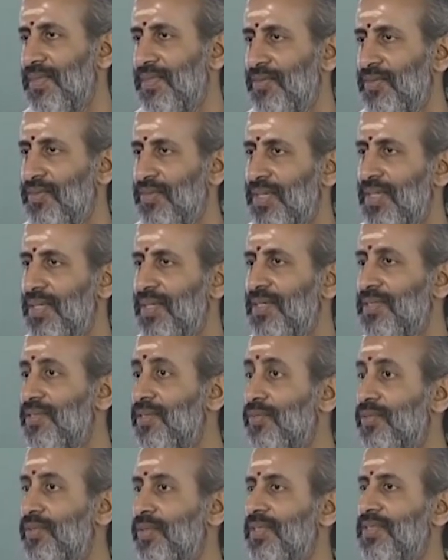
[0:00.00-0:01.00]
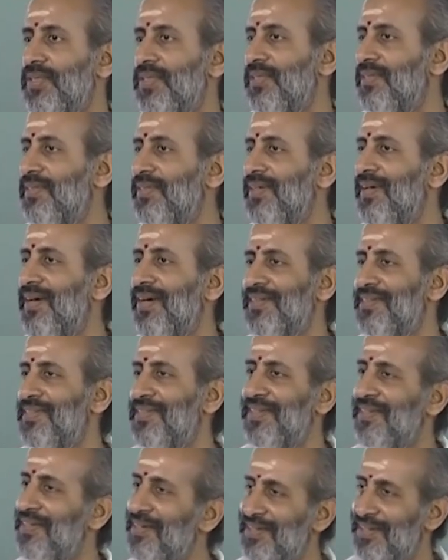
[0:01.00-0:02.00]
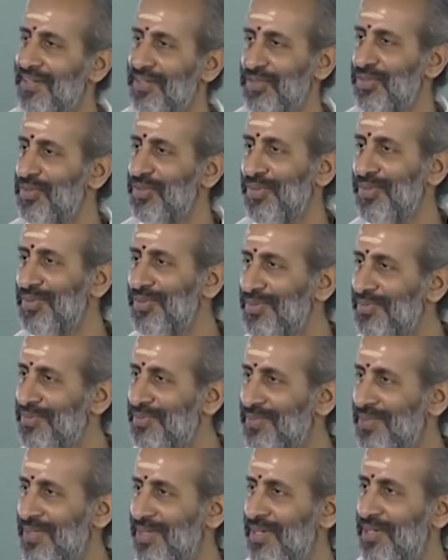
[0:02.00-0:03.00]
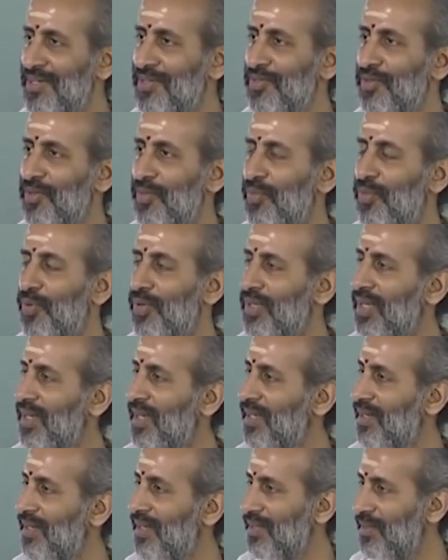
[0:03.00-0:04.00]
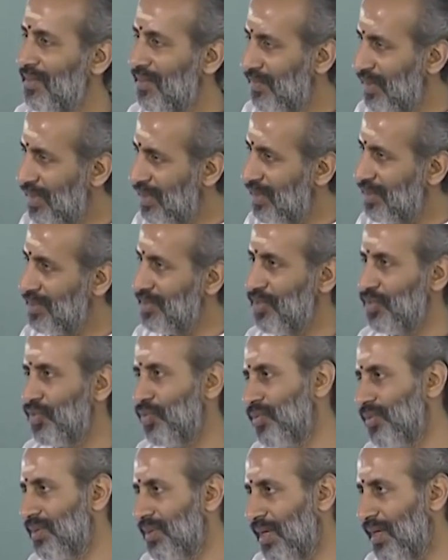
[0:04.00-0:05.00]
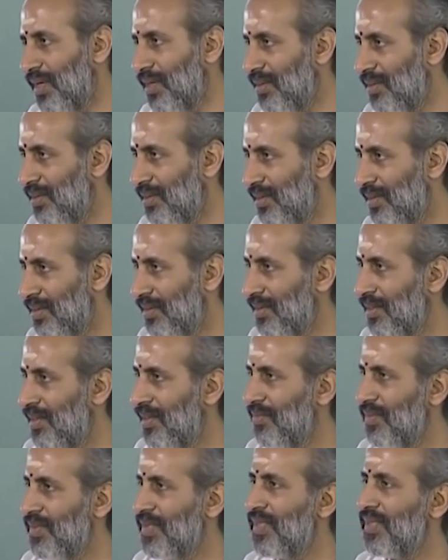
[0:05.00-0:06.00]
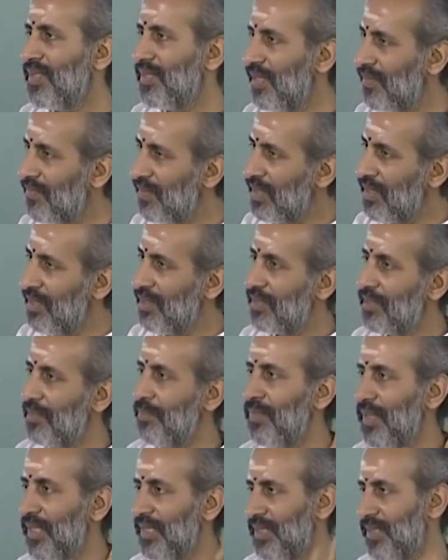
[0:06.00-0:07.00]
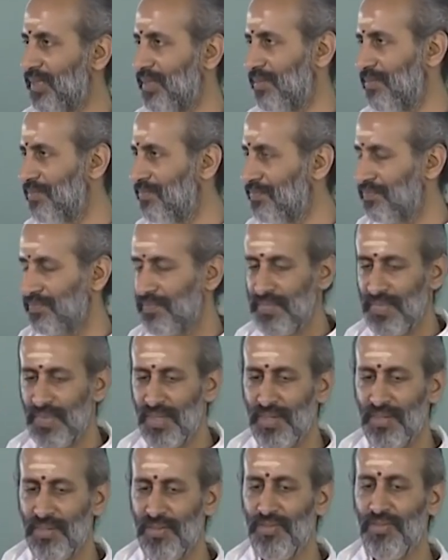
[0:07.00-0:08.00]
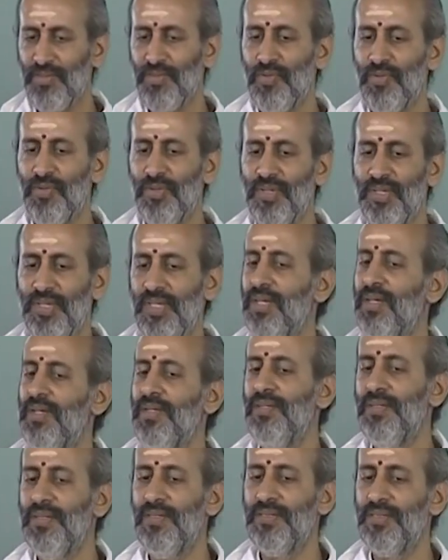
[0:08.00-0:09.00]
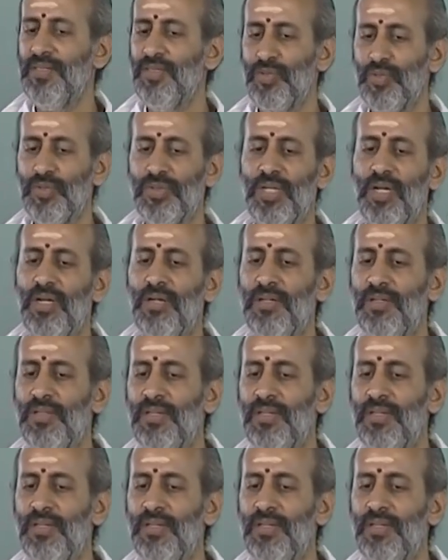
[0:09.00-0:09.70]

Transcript: so dirgha chaturashrasya akshnaya rajjuhu, so Bodhayana in the very next sutra gives several triplets. So here is the sutra.